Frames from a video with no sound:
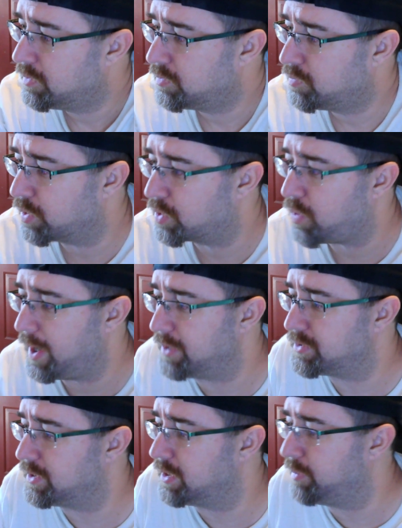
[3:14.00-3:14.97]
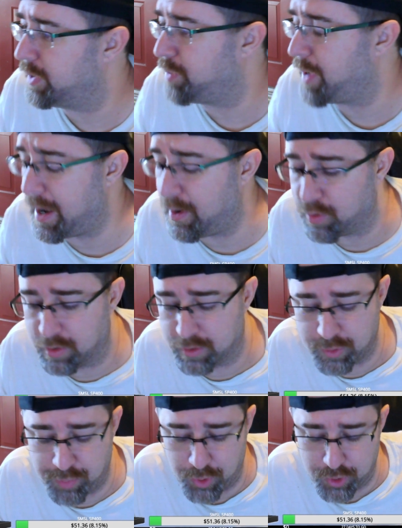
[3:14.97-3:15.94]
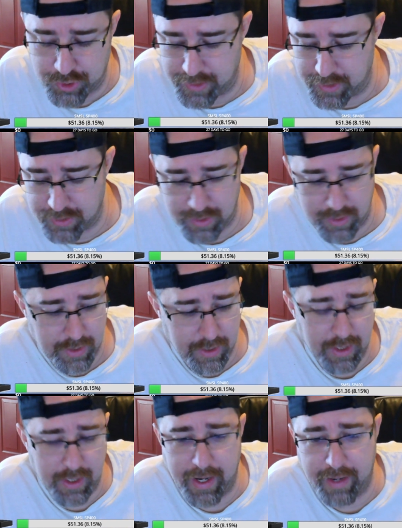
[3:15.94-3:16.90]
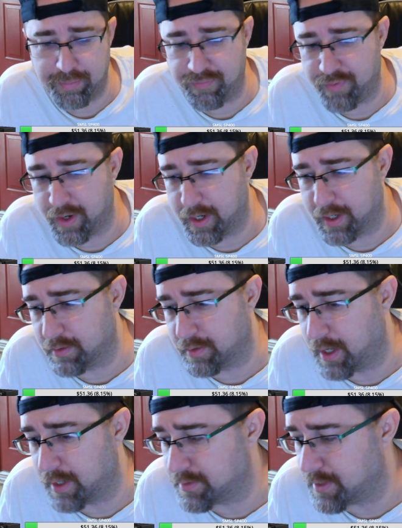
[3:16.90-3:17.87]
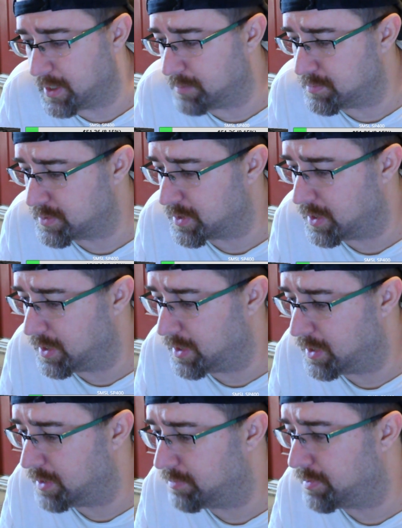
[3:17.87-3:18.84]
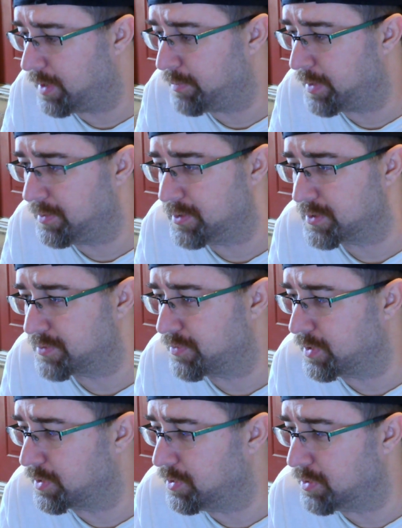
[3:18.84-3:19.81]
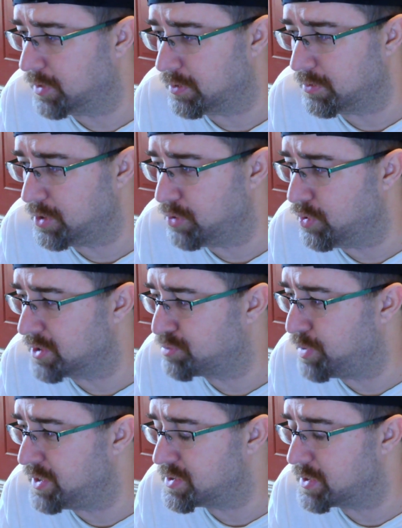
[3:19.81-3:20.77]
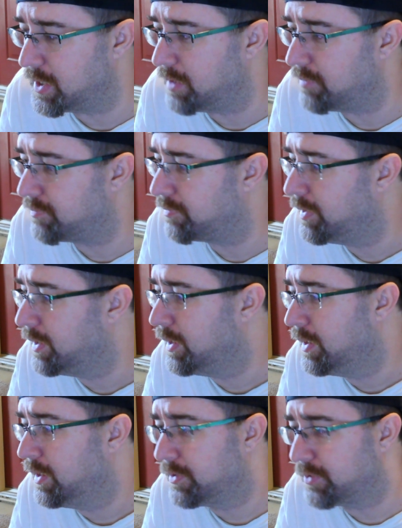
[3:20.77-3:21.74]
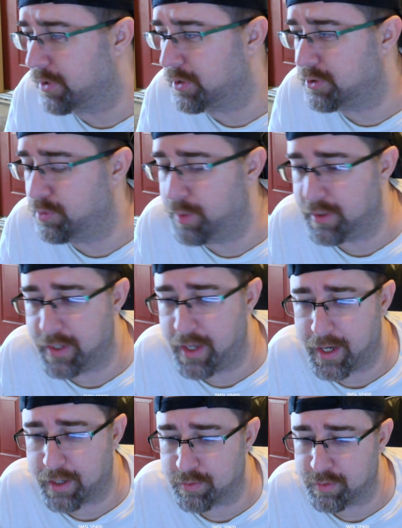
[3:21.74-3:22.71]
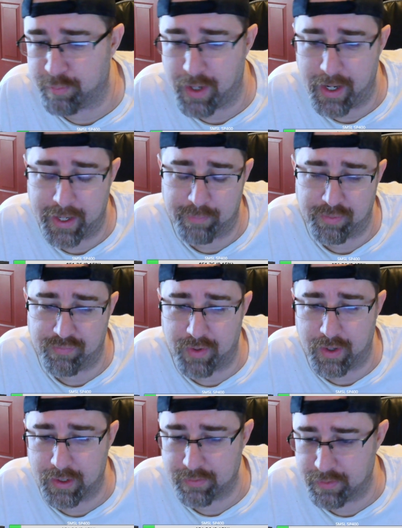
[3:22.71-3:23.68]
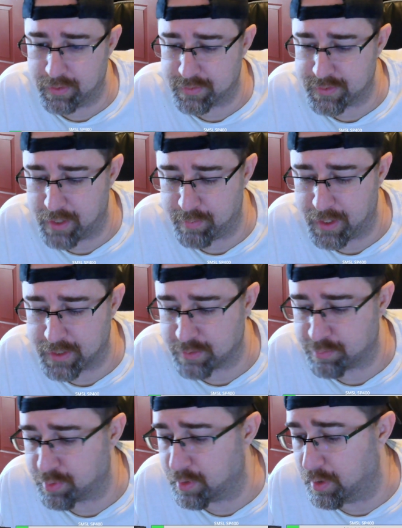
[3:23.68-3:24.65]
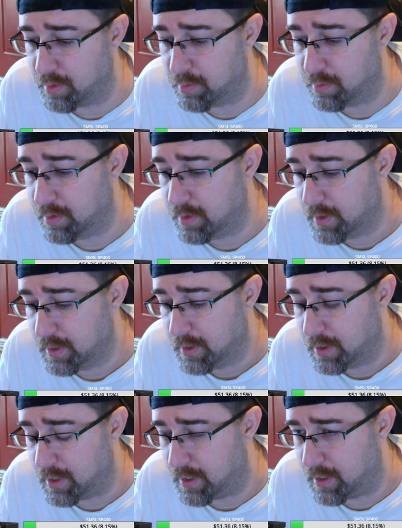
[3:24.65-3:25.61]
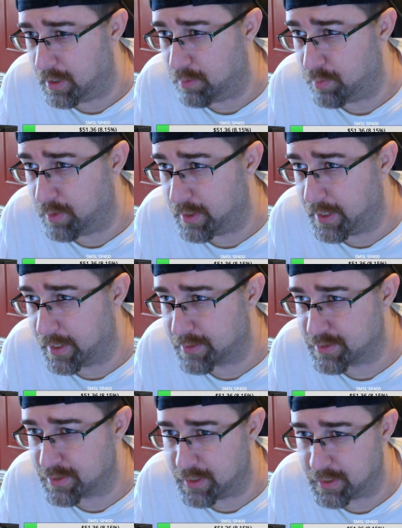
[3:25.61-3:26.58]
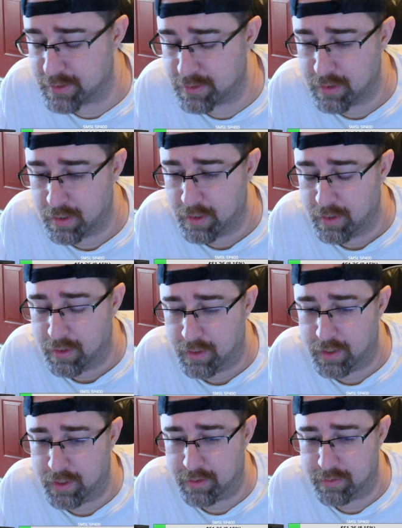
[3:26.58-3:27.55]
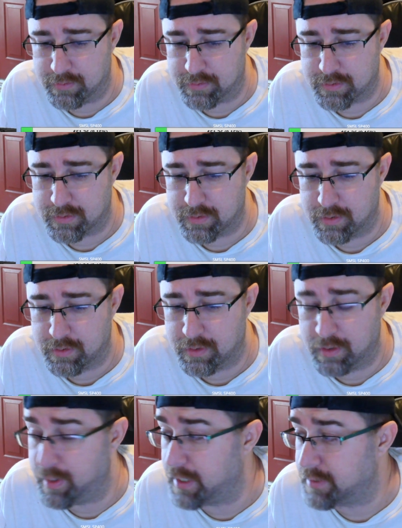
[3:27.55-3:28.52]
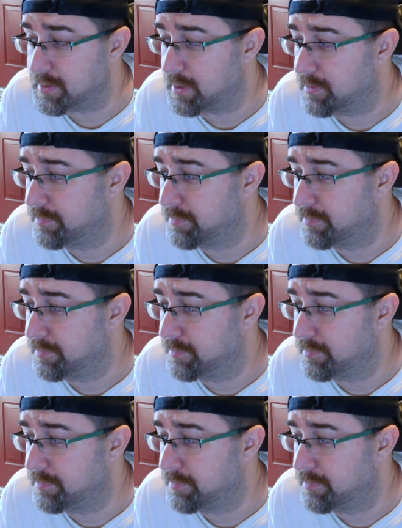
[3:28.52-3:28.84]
Requires a little bit of power to push these. You're going to need an amplifier. A lot of times, I mean, just for a good little USB setup, 32-bit DAC with the bi-amplifier, the Sound Blaster Pro, X6 is amazing.